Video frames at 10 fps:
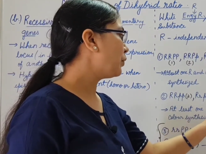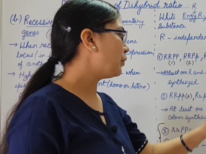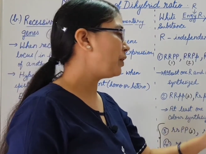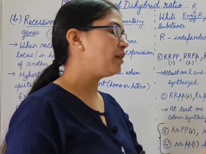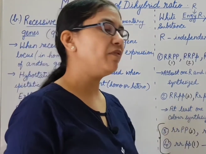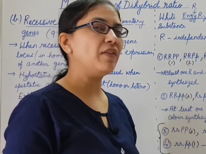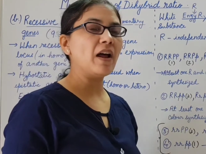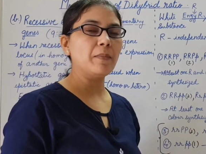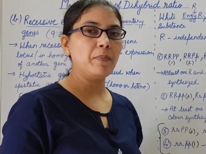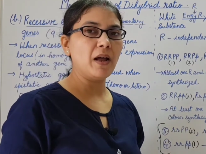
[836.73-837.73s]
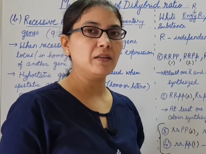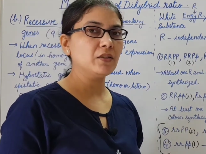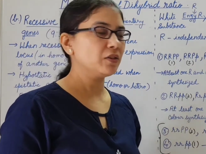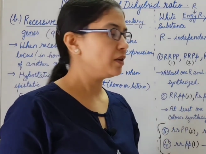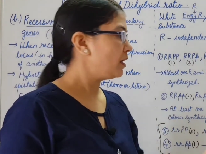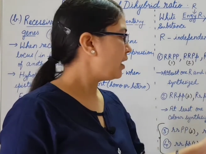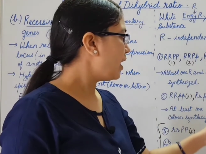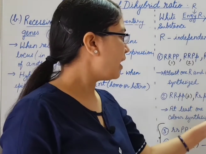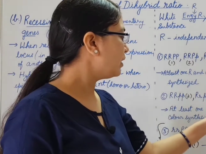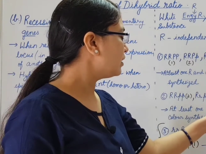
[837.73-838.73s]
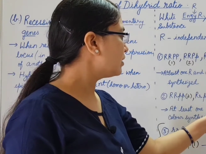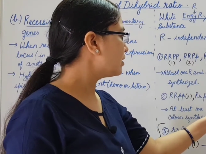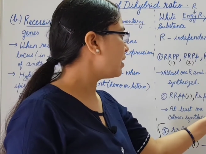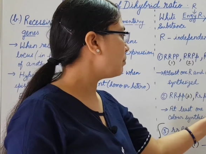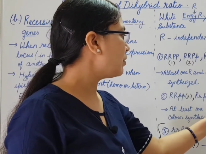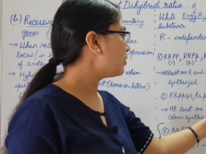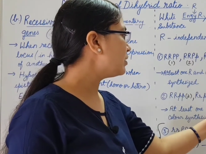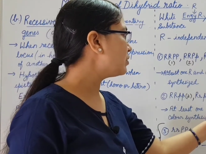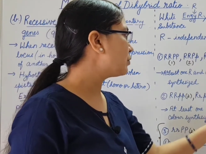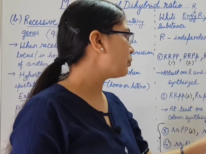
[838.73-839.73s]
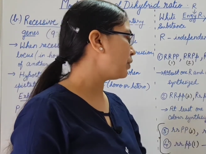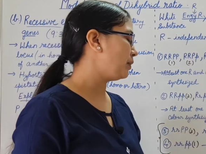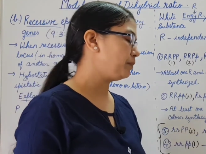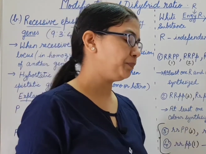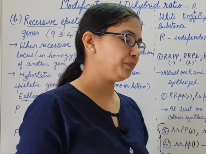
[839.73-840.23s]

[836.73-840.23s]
red flower plant and its number is 3.